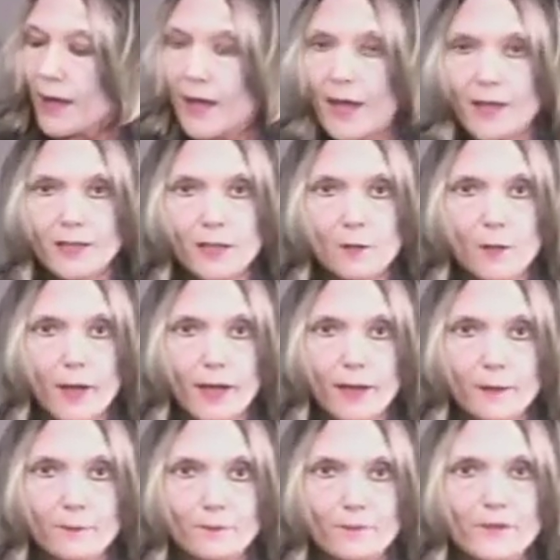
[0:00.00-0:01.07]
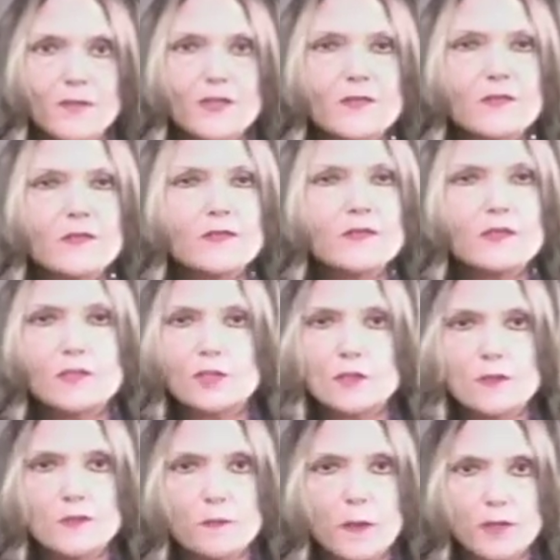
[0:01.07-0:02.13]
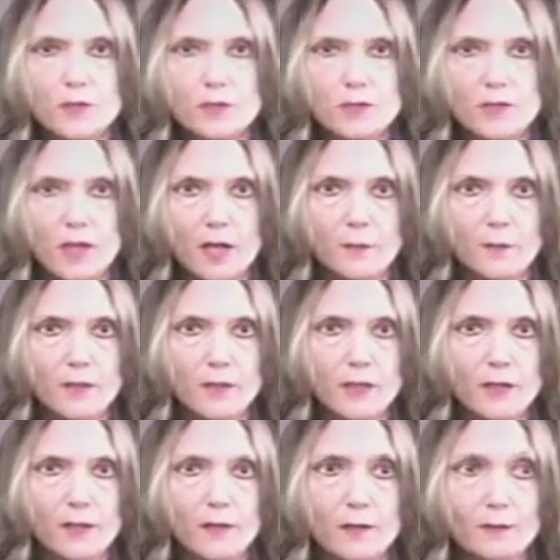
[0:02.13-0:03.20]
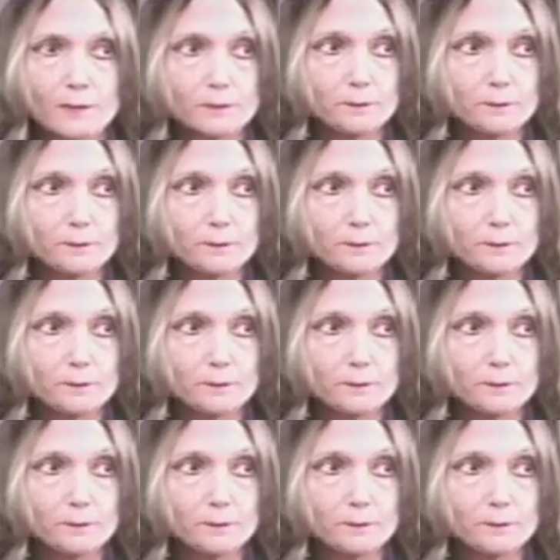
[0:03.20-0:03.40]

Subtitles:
Anyway, this is such a special time of the year.